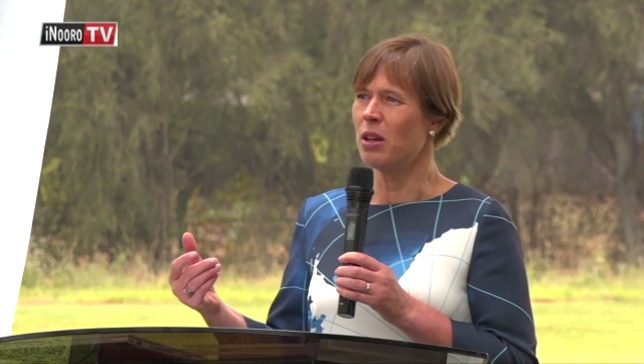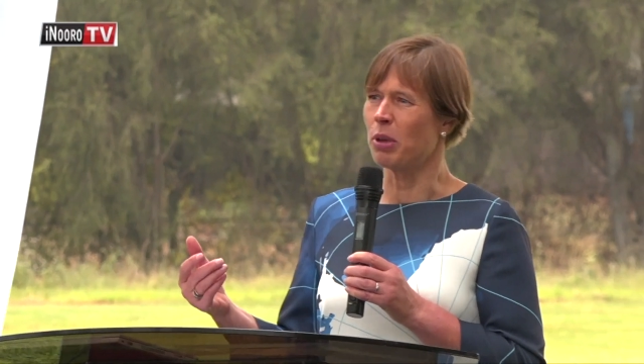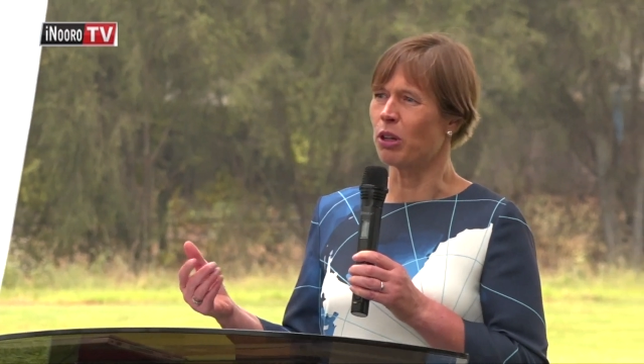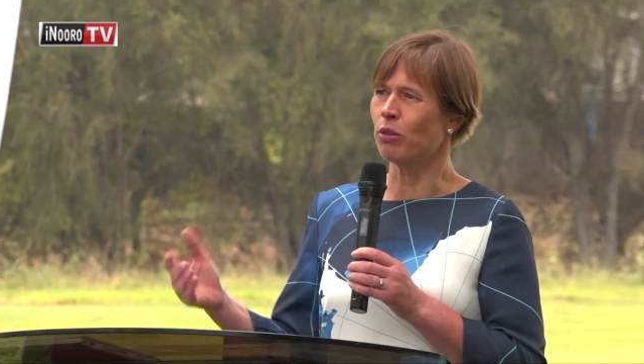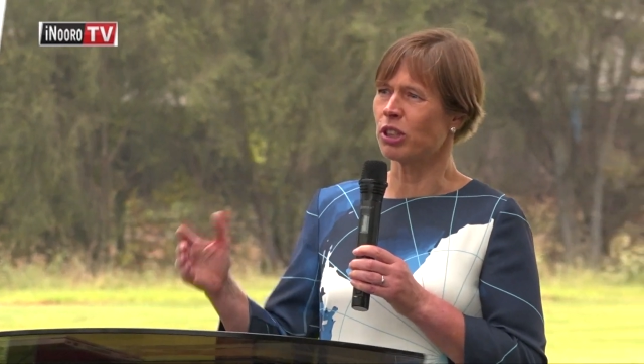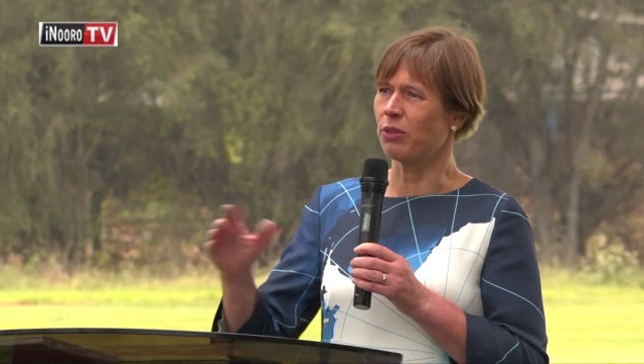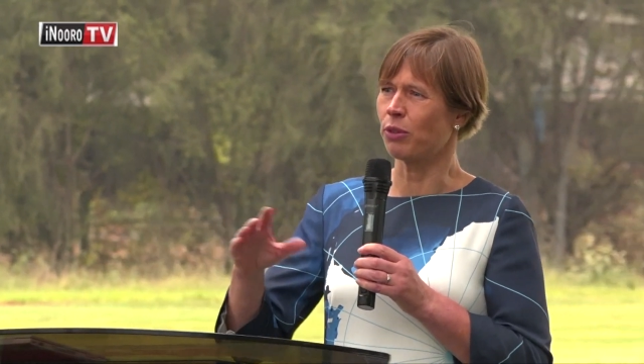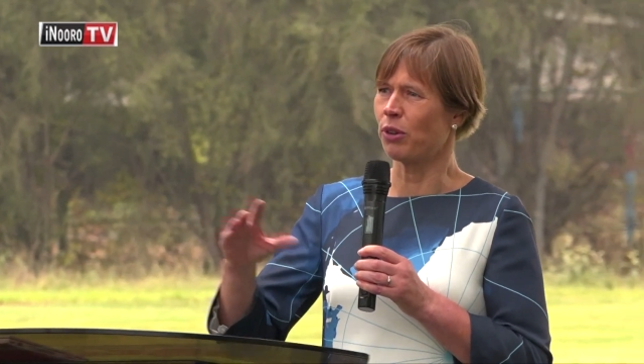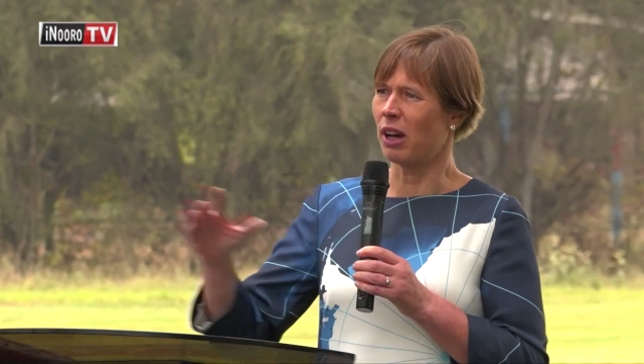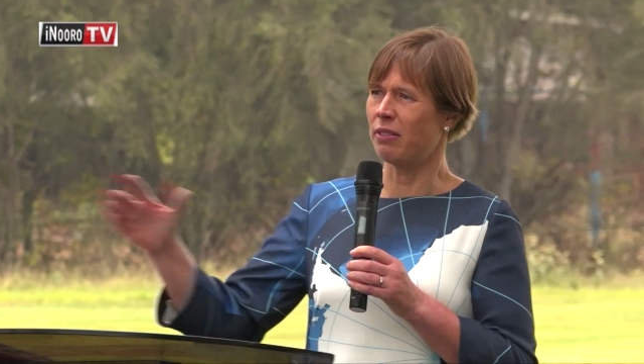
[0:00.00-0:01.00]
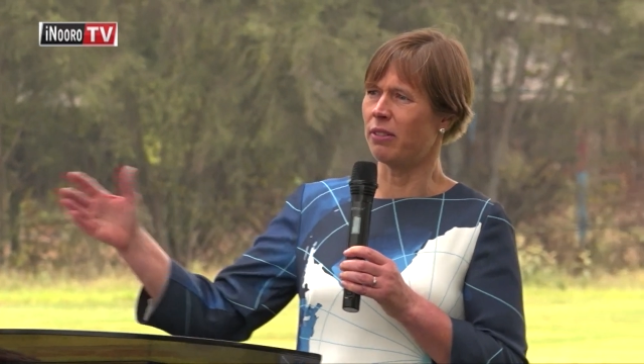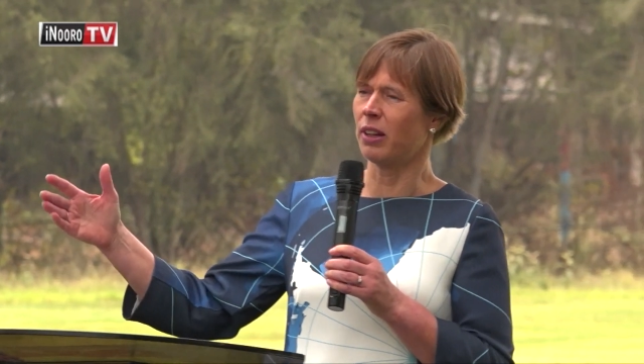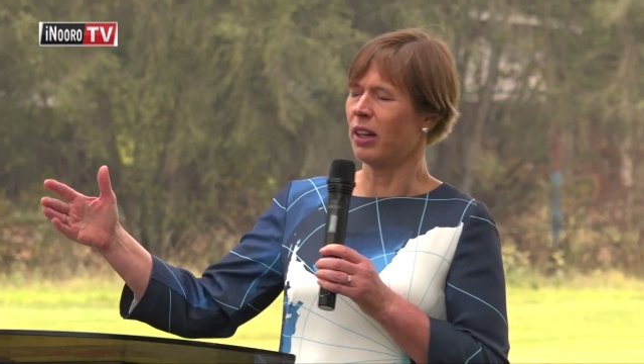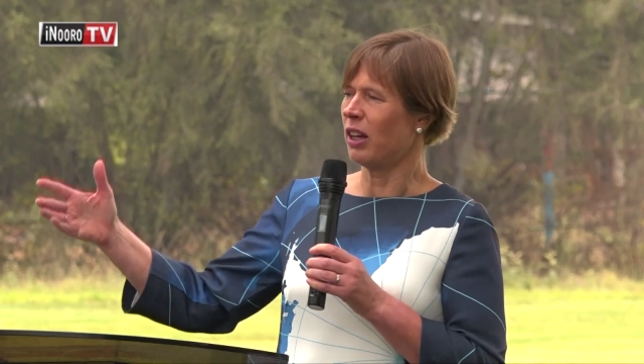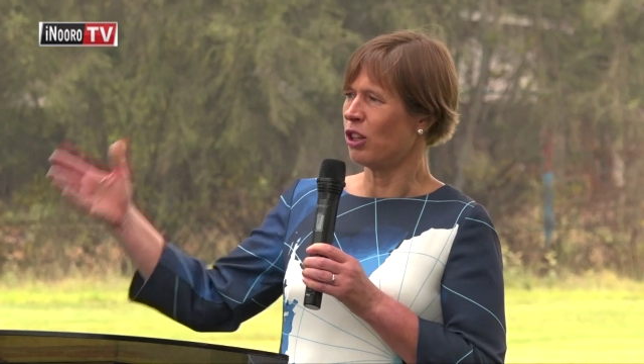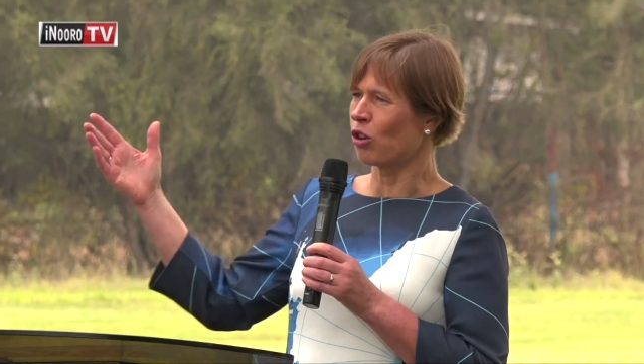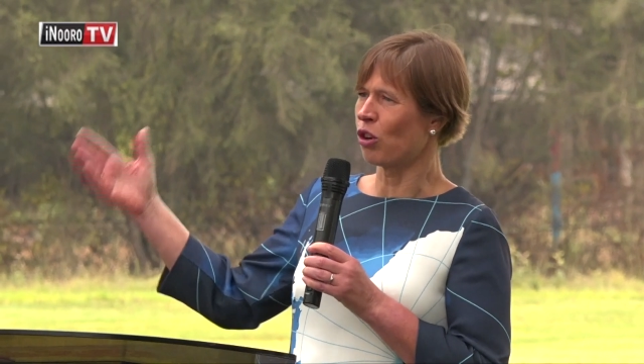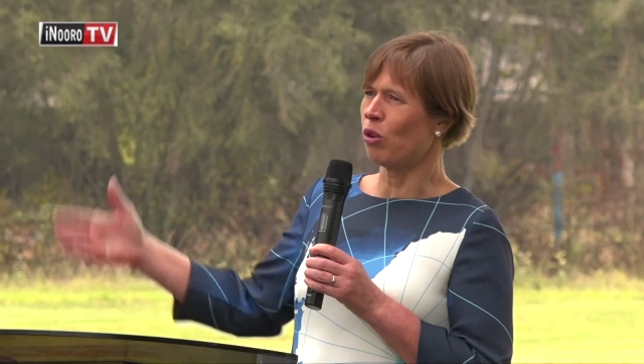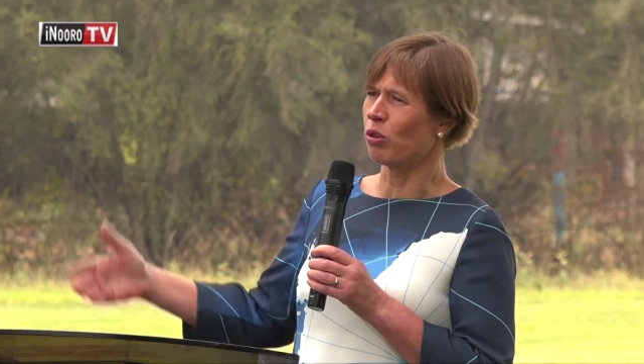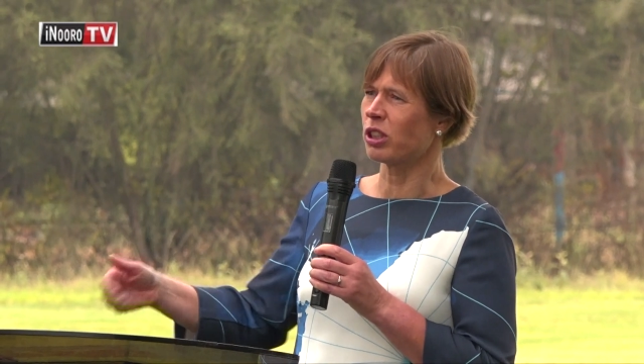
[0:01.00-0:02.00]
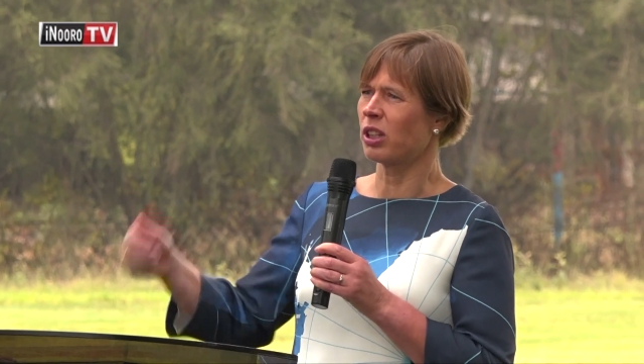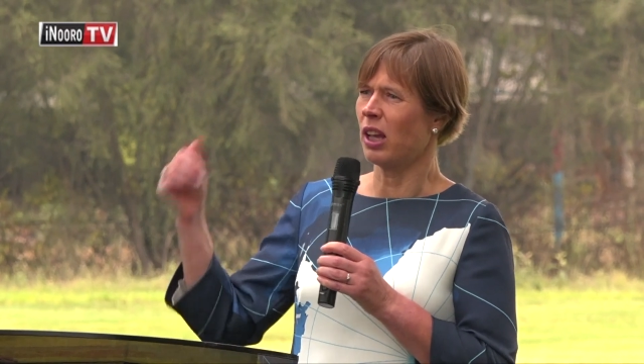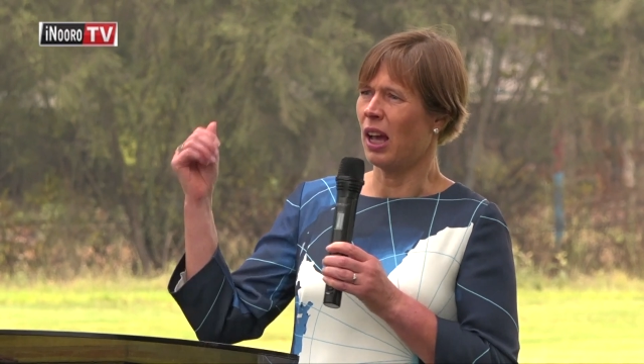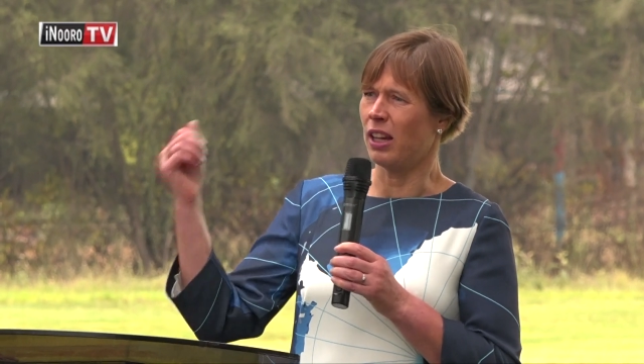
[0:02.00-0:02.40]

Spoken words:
Because if you have your logs